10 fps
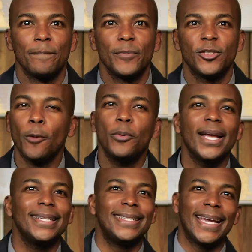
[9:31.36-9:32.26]
Start
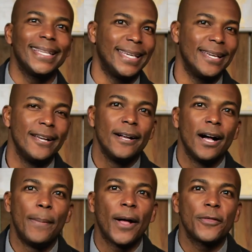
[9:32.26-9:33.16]
praying daily
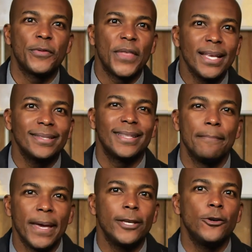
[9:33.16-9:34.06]
about the things that
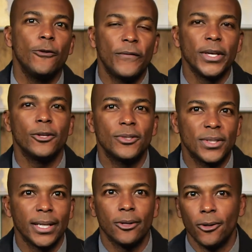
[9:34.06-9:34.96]
make you feel
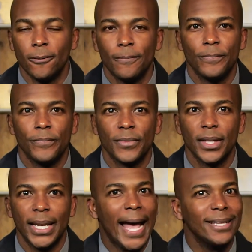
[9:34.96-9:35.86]
cynical
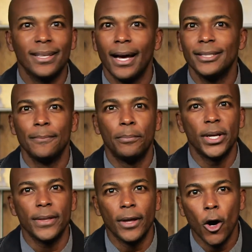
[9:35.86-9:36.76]
and ask God to
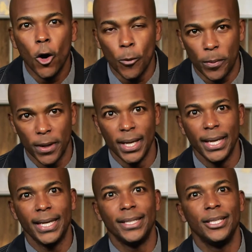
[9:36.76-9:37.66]
breathe hope
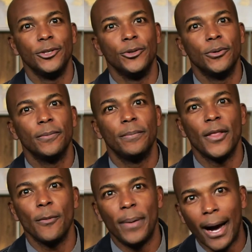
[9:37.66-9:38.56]
into you by
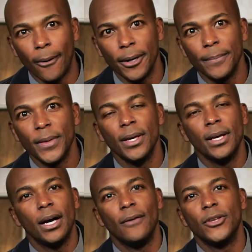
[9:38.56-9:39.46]
the power
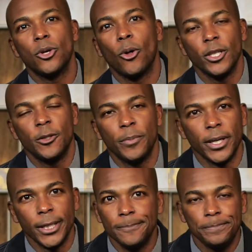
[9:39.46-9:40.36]
of his Holy
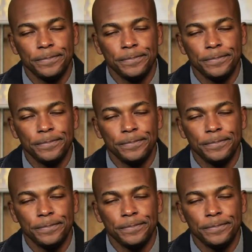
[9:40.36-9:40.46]
Spirit.